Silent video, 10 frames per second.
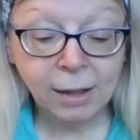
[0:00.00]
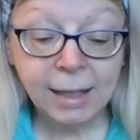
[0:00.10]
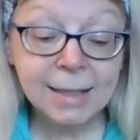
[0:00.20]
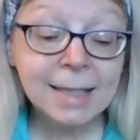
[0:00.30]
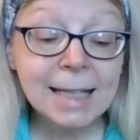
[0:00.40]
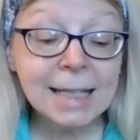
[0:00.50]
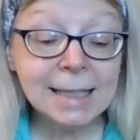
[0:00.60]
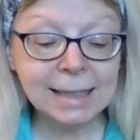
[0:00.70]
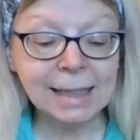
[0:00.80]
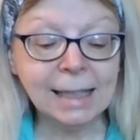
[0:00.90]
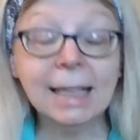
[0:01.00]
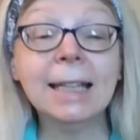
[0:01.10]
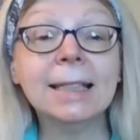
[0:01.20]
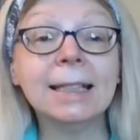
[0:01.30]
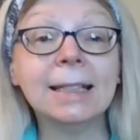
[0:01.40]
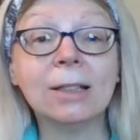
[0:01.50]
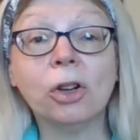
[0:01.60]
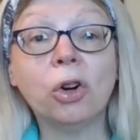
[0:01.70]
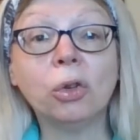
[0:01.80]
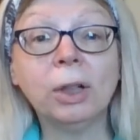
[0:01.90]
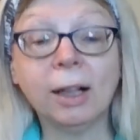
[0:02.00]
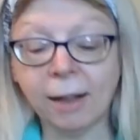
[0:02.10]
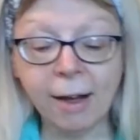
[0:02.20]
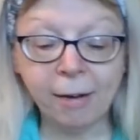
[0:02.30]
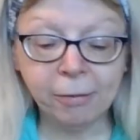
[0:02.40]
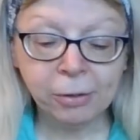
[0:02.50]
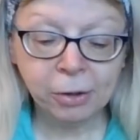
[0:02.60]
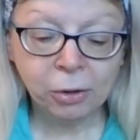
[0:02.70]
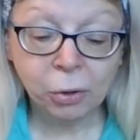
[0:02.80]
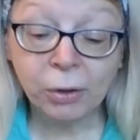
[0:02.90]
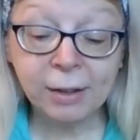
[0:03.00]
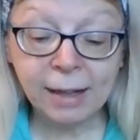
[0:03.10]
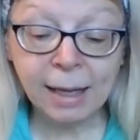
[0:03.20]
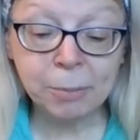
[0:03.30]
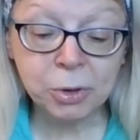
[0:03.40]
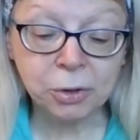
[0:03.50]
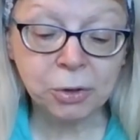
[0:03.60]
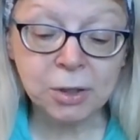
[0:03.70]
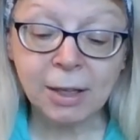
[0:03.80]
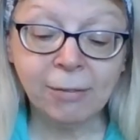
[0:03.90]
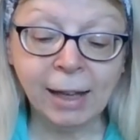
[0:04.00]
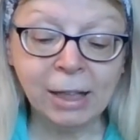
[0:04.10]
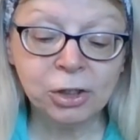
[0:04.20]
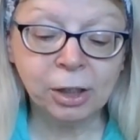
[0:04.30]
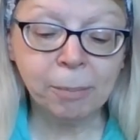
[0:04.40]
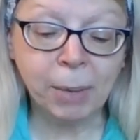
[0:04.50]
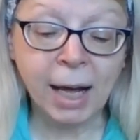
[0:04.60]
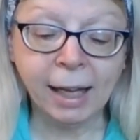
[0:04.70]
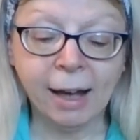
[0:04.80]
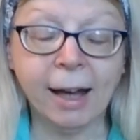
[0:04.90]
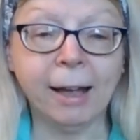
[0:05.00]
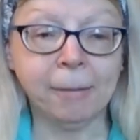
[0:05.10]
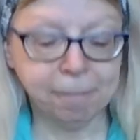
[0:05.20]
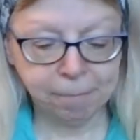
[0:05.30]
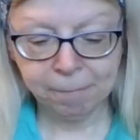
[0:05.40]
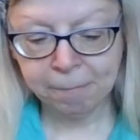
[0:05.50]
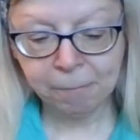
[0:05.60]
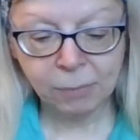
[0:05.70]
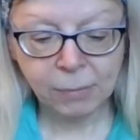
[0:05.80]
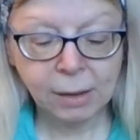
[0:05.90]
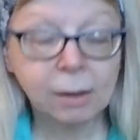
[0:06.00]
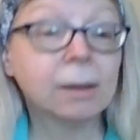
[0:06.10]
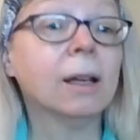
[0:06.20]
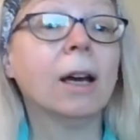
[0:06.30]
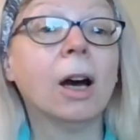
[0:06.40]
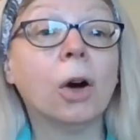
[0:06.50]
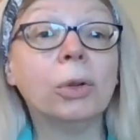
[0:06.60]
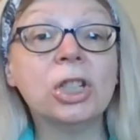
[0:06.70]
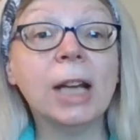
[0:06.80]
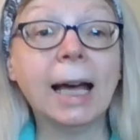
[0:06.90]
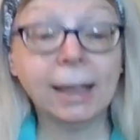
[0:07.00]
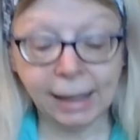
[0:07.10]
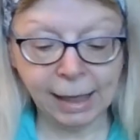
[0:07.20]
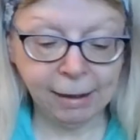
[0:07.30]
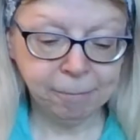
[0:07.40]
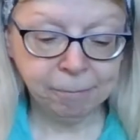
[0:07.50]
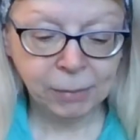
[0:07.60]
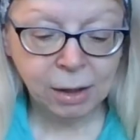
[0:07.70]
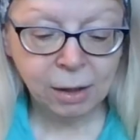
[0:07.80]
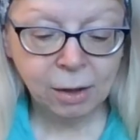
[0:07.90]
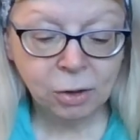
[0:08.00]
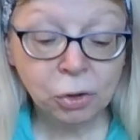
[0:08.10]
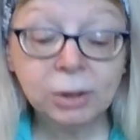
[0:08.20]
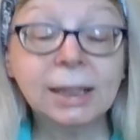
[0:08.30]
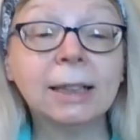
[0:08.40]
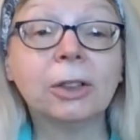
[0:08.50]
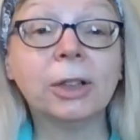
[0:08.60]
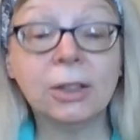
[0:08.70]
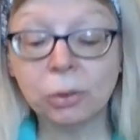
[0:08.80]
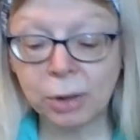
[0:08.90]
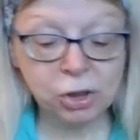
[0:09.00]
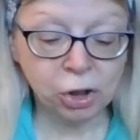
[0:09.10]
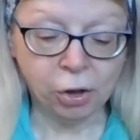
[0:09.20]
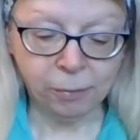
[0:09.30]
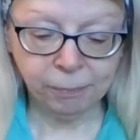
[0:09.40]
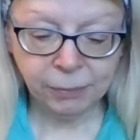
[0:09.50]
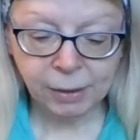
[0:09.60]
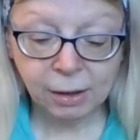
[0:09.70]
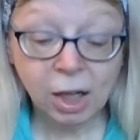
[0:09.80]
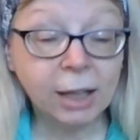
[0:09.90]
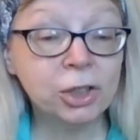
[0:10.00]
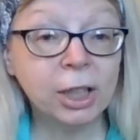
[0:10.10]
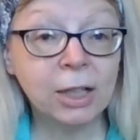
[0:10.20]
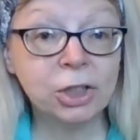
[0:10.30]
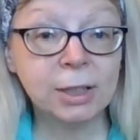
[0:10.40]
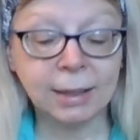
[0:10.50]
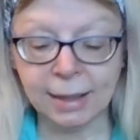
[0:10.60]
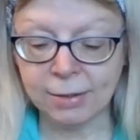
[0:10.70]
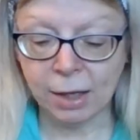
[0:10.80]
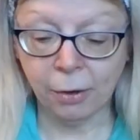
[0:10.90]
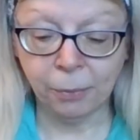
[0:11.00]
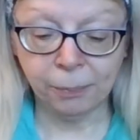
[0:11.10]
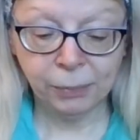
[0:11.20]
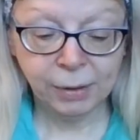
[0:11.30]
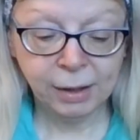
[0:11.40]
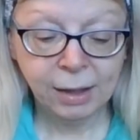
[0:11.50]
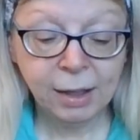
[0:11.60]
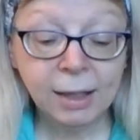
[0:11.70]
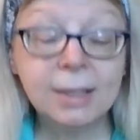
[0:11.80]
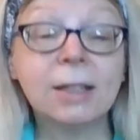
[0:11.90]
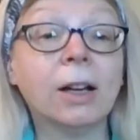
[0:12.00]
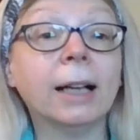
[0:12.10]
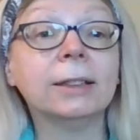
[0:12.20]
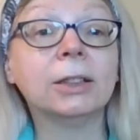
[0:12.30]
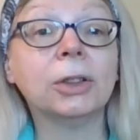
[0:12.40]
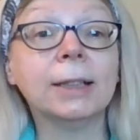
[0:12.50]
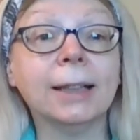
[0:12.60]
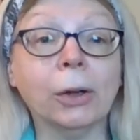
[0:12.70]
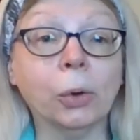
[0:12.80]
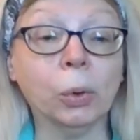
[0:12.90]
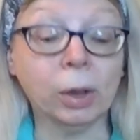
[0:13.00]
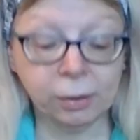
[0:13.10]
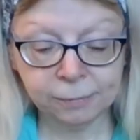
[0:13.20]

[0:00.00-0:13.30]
He is easy, easy as an old glove or the damsels of ancient Baiae. Originality. Your diddler is original, conscientiously so. His thoughts are his own.